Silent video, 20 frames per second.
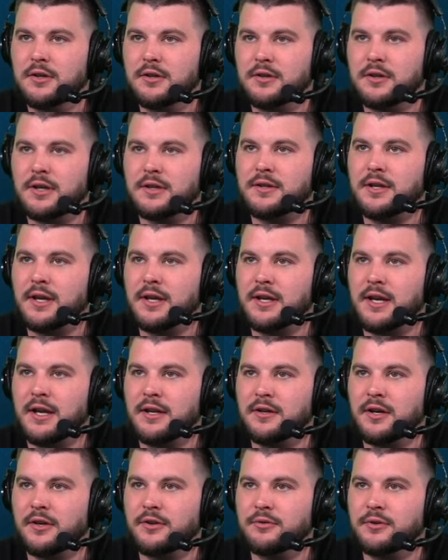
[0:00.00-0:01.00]
You're not taking any,
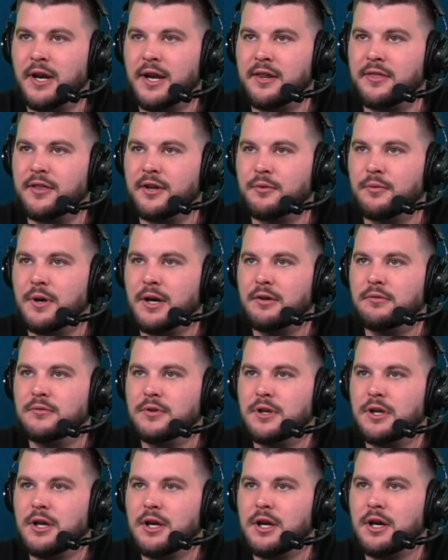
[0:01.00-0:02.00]
you're not doing anything well.
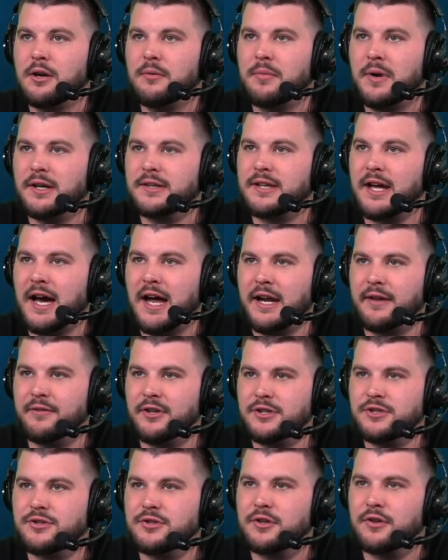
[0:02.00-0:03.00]

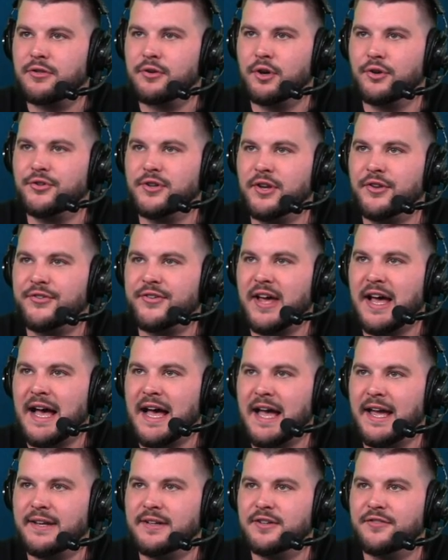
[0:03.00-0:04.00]
Bogdanovic throws it
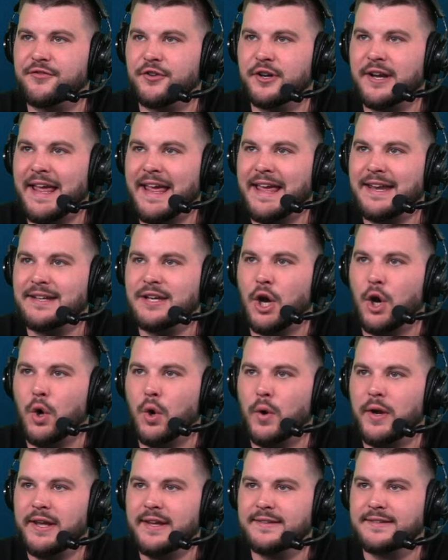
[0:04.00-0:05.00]
inside to
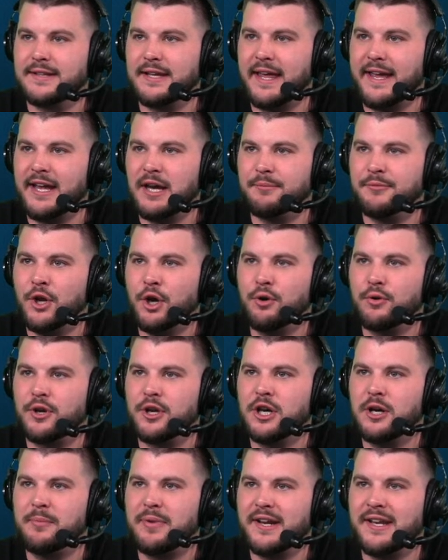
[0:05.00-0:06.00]
Fernando. His layup, no
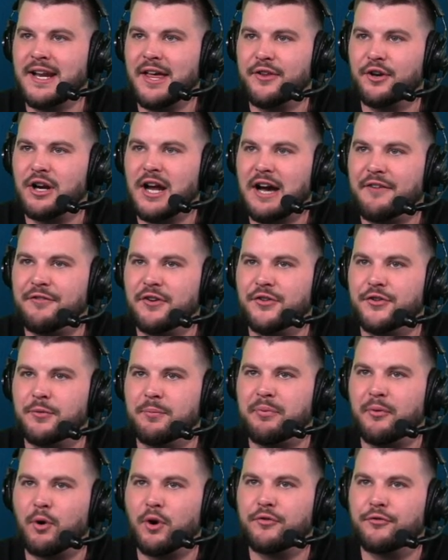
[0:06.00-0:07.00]
good, but another offensive
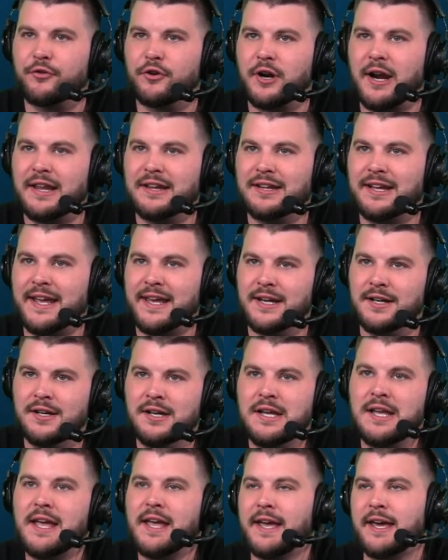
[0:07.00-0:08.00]
board for Atlanta.
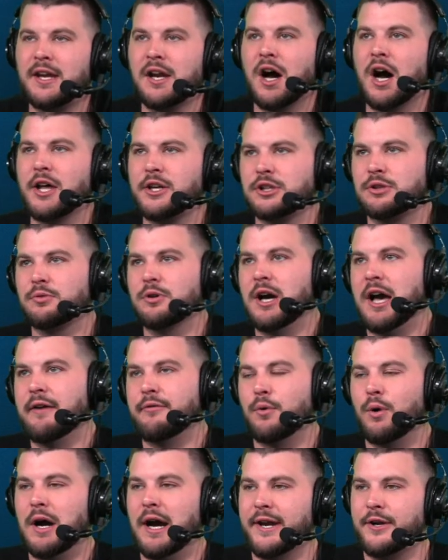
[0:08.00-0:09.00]
And Hunter will have
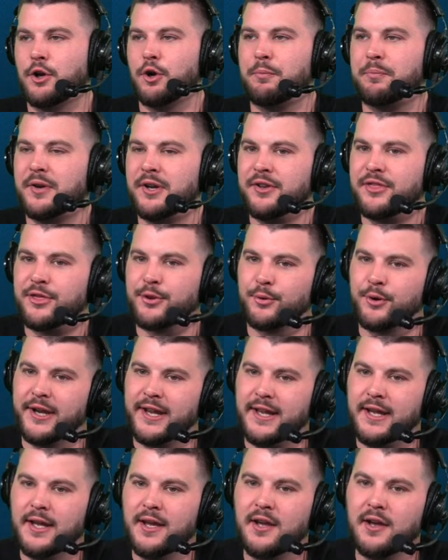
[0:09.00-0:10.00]
a wide open
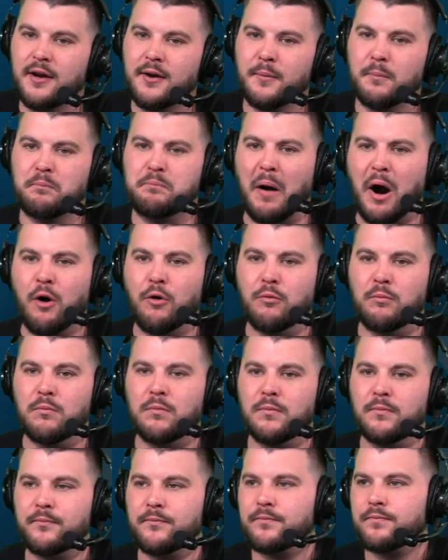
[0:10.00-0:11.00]
three. Boom!
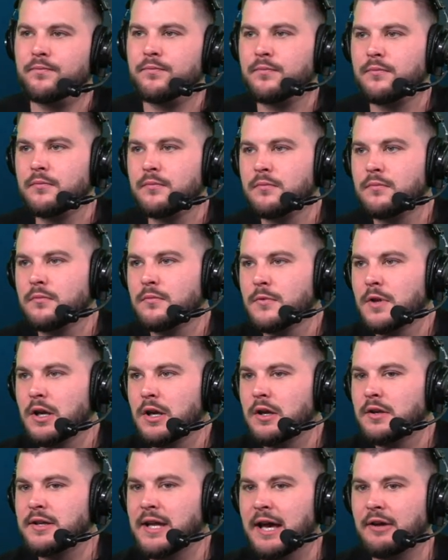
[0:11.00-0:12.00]

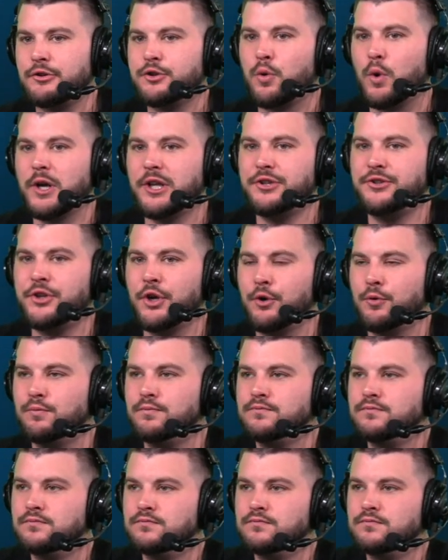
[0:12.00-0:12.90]
Down twenty-two.